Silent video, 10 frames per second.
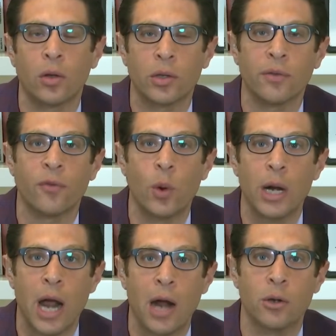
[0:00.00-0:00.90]
to the
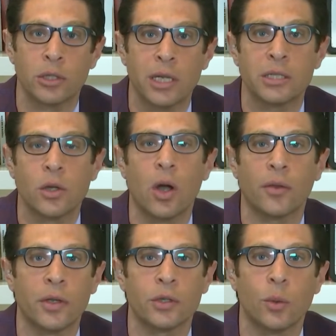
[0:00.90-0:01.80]
49ers? Let's talk
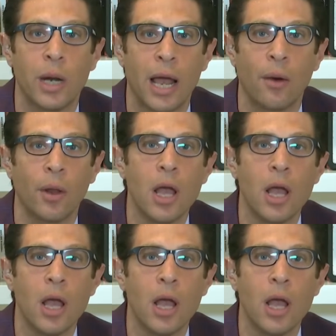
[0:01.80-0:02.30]
this one out.